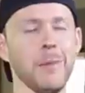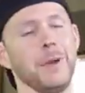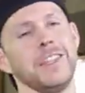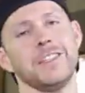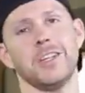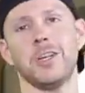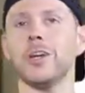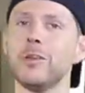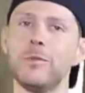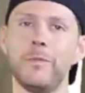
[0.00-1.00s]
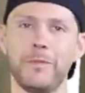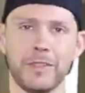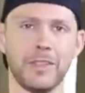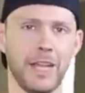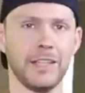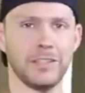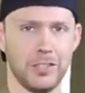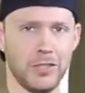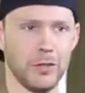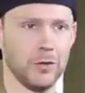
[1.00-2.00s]
but it's a good thing to
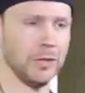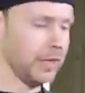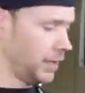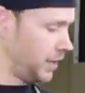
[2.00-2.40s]
do